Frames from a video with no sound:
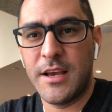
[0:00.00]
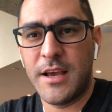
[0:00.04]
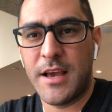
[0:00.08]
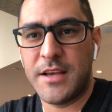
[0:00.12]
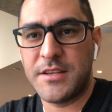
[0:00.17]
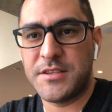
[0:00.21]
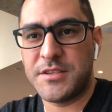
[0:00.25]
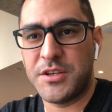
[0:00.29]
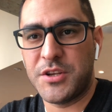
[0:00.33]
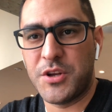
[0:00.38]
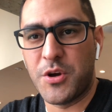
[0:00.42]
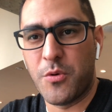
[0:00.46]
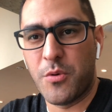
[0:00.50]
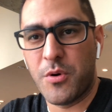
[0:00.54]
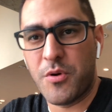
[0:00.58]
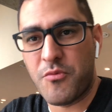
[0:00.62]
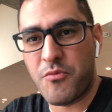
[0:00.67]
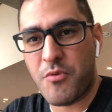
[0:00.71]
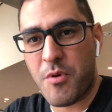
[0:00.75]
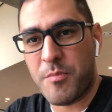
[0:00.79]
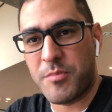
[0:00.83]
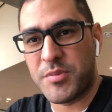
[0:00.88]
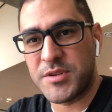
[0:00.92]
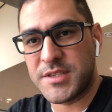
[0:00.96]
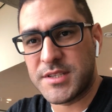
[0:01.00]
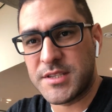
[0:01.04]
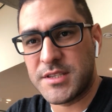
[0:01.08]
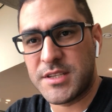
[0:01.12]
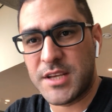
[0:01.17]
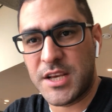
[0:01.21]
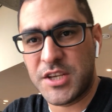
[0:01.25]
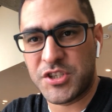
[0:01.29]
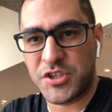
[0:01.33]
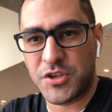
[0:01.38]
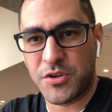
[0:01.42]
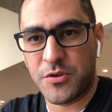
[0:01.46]
As you know, a
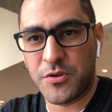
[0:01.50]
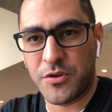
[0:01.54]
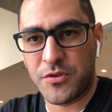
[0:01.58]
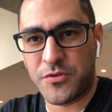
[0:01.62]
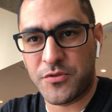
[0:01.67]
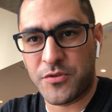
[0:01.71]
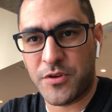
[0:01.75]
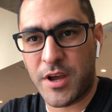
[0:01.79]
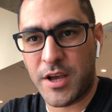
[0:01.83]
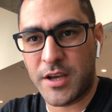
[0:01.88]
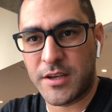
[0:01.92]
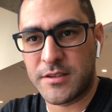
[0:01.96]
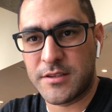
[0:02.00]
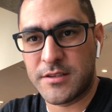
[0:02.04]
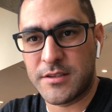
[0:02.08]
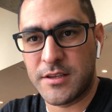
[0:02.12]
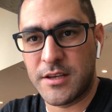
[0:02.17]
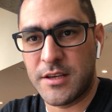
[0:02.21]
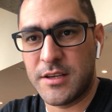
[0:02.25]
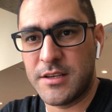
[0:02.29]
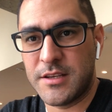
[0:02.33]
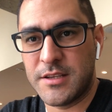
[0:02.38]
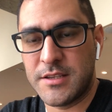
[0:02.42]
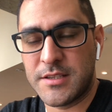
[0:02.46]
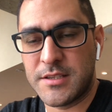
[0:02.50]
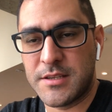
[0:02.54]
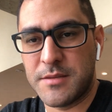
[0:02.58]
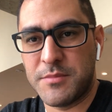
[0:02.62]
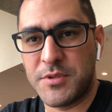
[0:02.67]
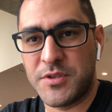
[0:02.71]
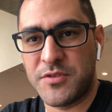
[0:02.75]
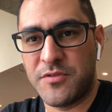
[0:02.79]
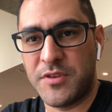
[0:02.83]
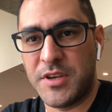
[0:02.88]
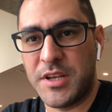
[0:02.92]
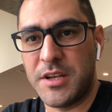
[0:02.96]
representation contract is
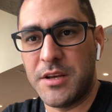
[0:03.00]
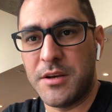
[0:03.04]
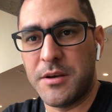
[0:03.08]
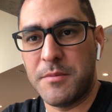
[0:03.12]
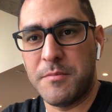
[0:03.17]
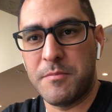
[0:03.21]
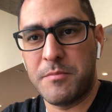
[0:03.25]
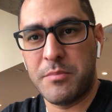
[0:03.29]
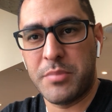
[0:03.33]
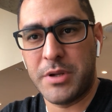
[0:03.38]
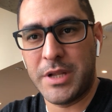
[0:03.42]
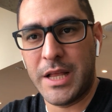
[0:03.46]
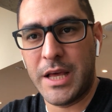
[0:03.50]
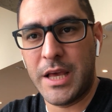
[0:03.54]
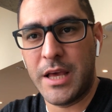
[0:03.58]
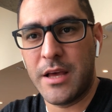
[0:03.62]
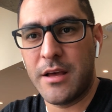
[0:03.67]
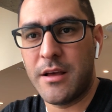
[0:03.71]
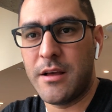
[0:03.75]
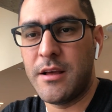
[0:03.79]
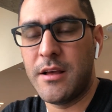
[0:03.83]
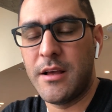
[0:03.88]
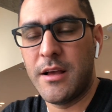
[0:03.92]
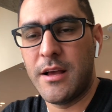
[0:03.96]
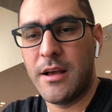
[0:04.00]
between a player